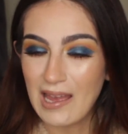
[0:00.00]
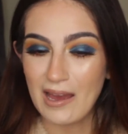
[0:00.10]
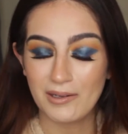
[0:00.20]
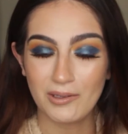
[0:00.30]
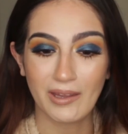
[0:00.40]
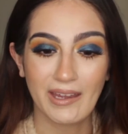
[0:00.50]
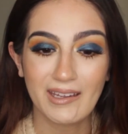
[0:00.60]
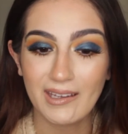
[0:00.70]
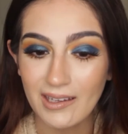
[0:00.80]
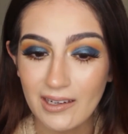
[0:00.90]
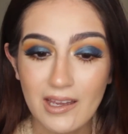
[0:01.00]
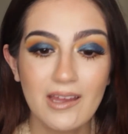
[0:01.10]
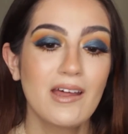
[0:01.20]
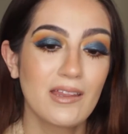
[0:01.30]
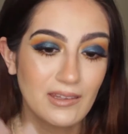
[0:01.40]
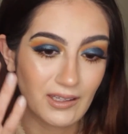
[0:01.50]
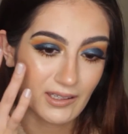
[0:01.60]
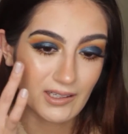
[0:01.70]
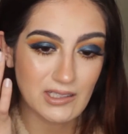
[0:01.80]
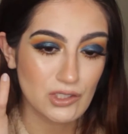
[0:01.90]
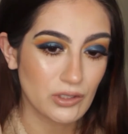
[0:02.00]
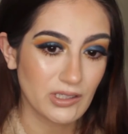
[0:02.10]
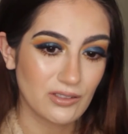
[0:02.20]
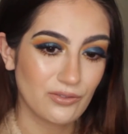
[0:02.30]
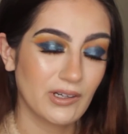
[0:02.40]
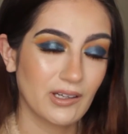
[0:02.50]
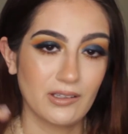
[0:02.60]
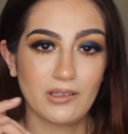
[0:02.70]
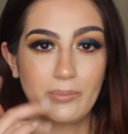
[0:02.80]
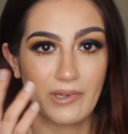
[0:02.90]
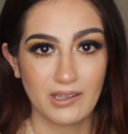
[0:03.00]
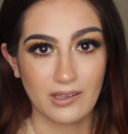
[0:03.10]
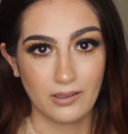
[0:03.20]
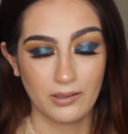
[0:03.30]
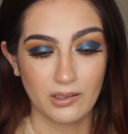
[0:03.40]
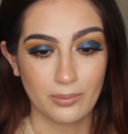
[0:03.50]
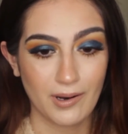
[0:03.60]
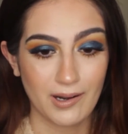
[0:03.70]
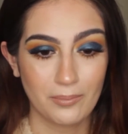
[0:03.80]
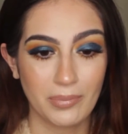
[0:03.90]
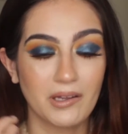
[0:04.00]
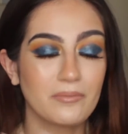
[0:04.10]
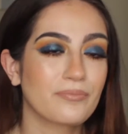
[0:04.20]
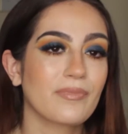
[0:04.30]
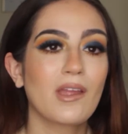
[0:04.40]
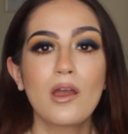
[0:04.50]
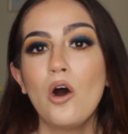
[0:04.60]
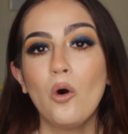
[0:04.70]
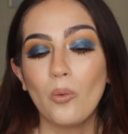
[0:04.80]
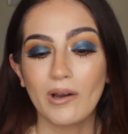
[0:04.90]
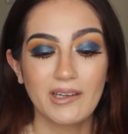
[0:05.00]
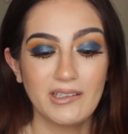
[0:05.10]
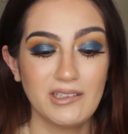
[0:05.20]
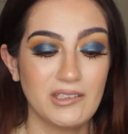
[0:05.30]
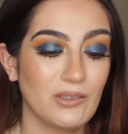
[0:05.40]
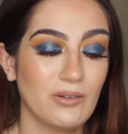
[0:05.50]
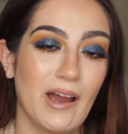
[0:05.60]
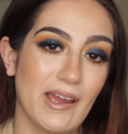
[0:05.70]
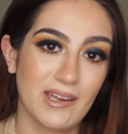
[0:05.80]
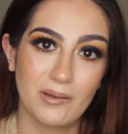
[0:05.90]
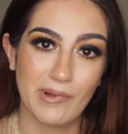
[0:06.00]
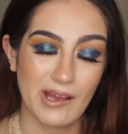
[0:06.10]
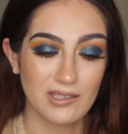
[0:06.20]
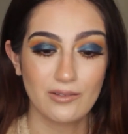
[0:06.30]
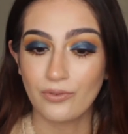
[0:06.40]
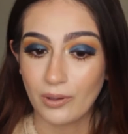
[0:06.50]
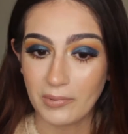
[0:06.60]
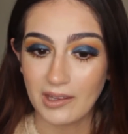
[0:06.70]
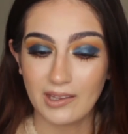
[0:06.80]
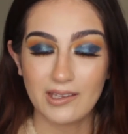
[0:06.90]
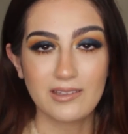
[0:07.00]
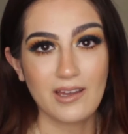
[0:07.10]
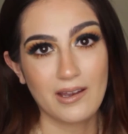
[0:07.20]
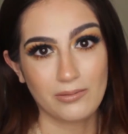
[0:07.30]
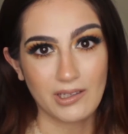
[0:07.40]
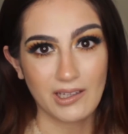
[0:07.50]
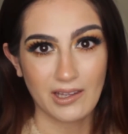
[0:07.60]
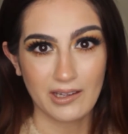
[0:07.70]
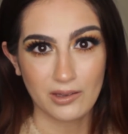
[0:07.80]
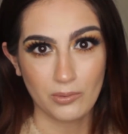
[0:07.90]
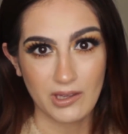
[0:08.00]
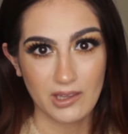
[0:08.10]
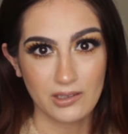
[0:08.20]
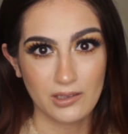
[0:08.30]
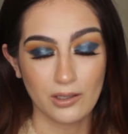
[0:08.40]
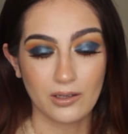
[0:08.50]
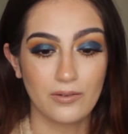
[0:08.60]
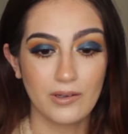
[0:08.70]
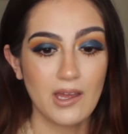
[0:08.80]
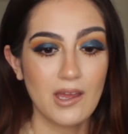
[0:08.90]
How do you like it? It's transferring a little bit, the glitter part, but what can you do? I had a blast filming this. I really like the way the look